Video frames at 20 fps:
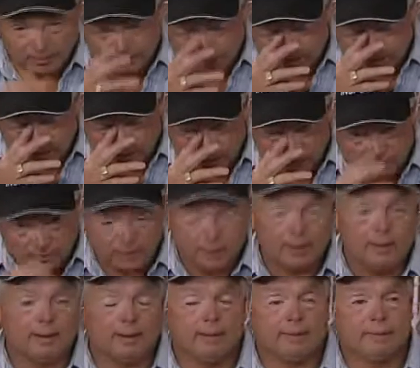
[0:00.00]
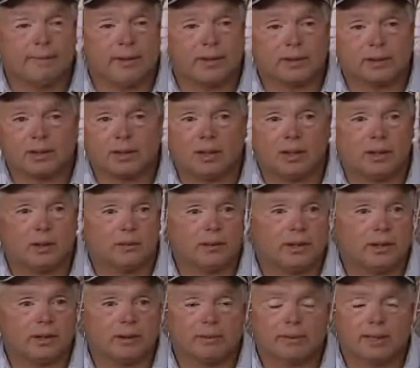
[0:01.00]
a little bit earlier, there's
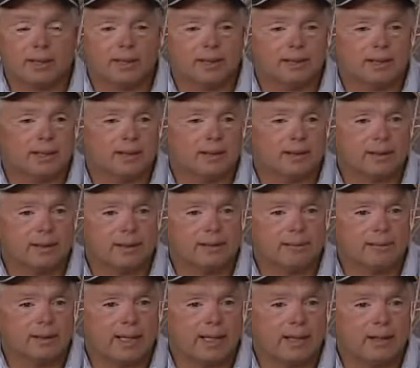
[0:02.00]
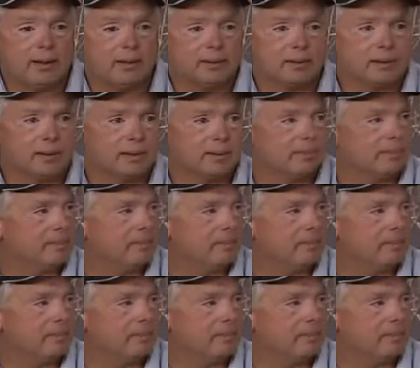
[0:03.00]
you know, things get left out.